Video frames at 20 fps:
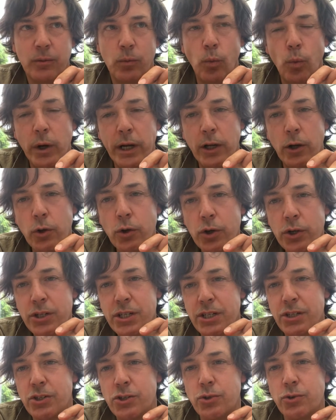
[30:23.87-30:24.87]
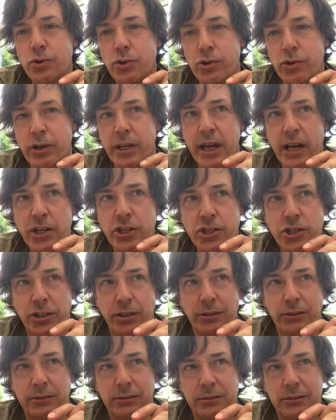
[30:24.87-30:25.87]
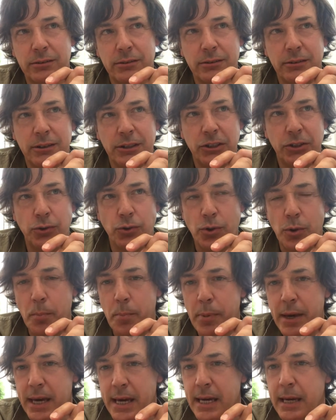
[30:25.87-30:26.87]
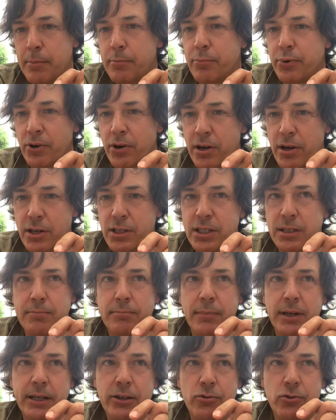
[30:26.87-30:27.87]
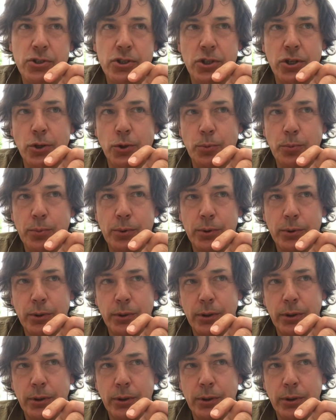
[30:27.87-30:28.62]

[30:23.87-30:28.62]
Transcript: we looked into creation through the big brass microscope